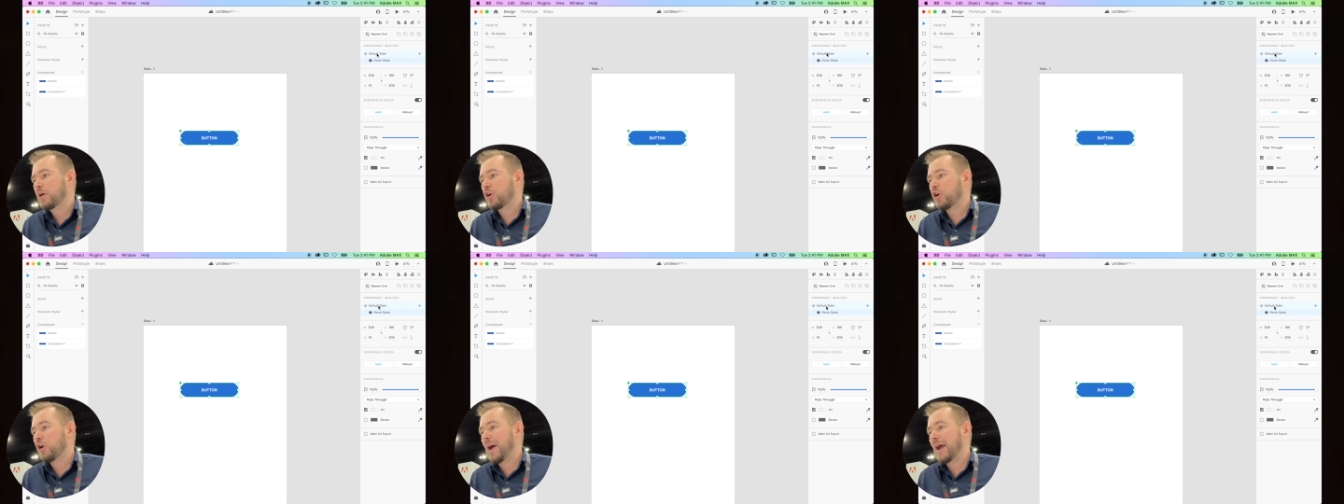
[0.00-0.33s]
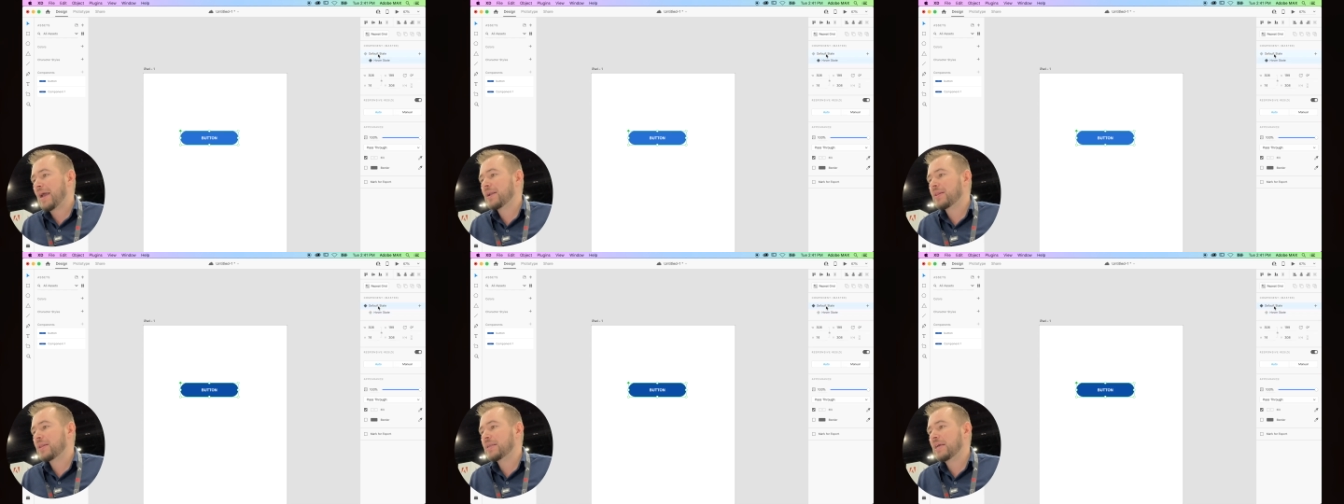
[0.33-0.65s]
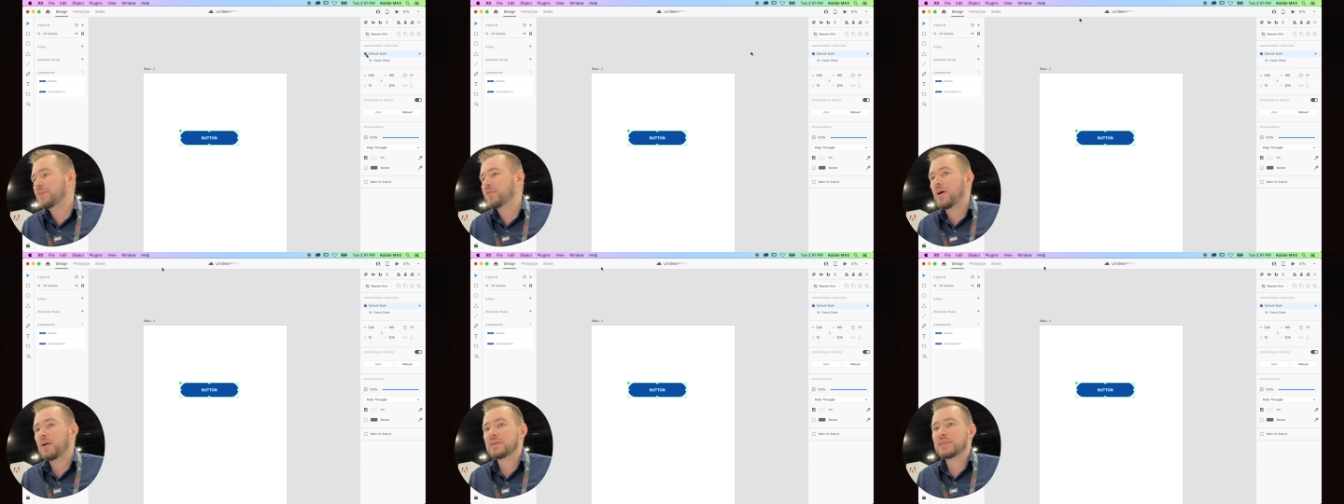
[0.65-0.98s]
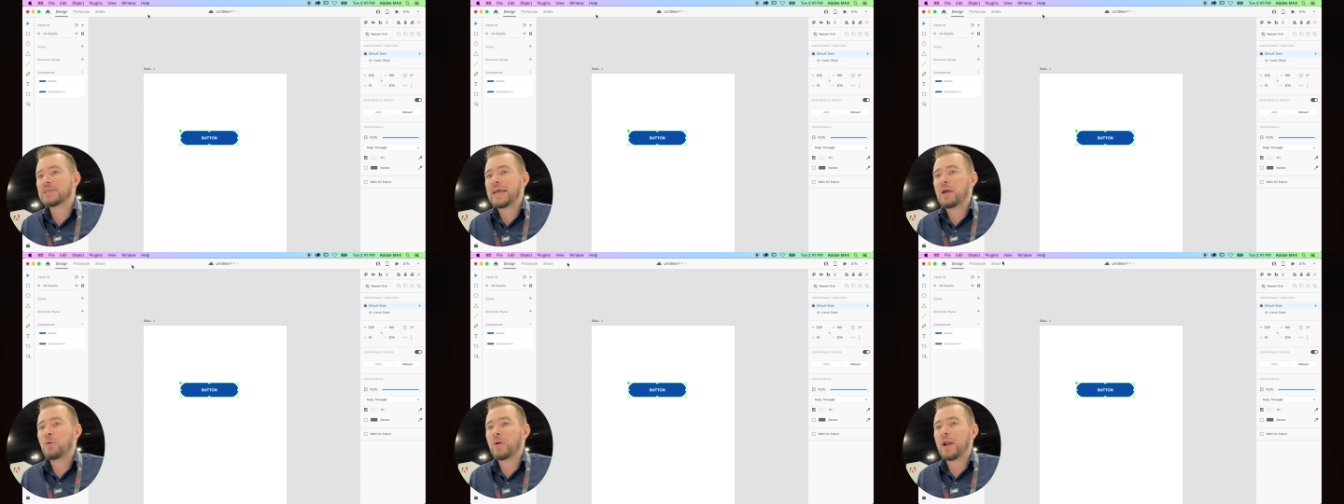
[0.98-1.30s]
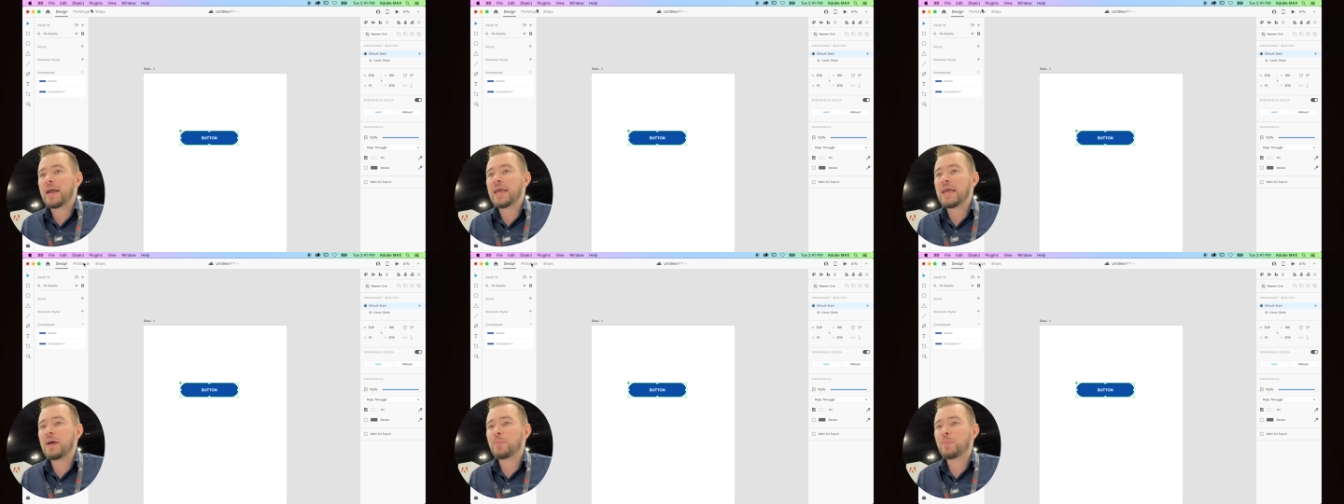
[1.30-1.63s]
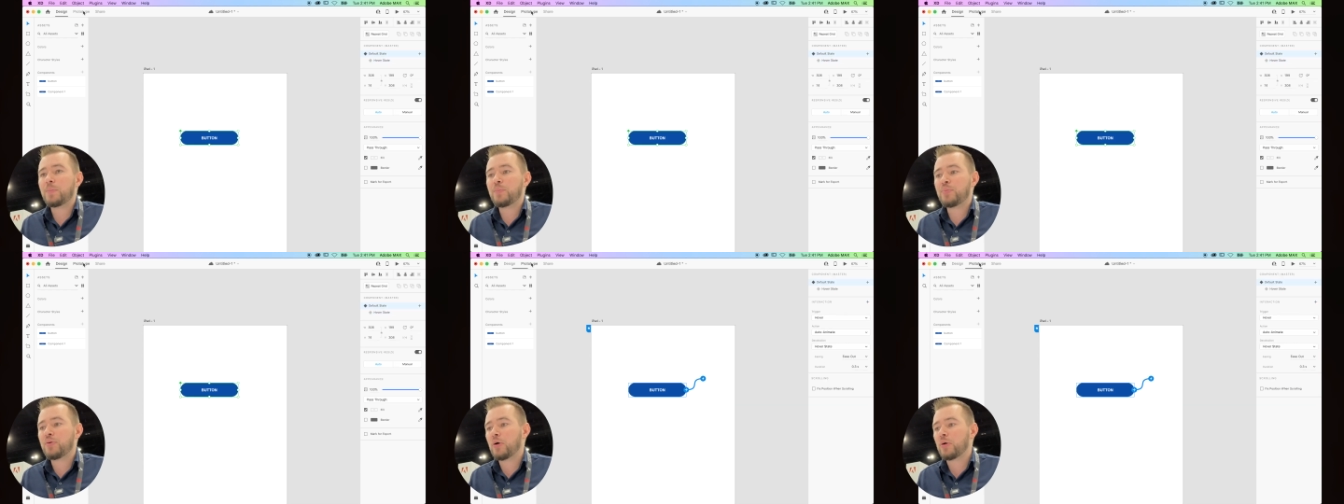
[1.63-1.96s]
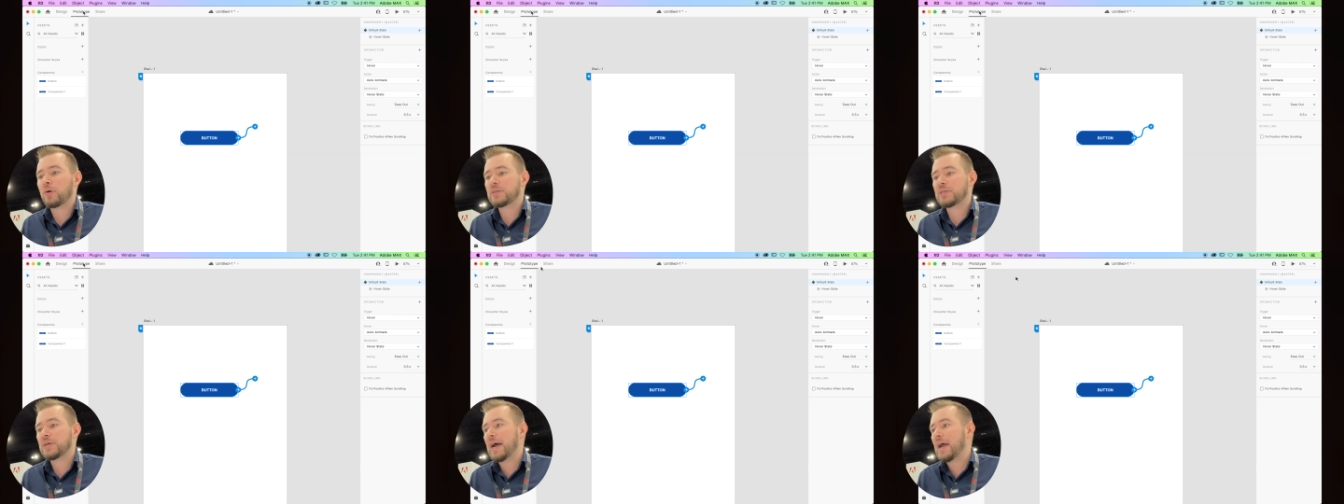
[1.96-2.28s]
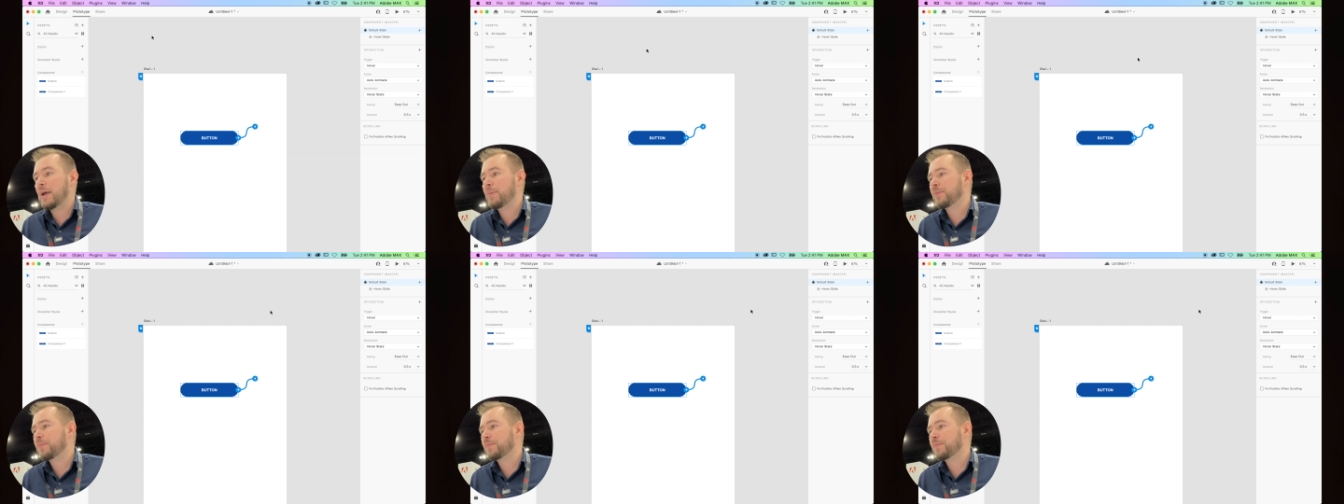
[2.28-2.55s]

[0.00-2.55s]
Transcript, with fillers: go back into the default state. When I hit prototype,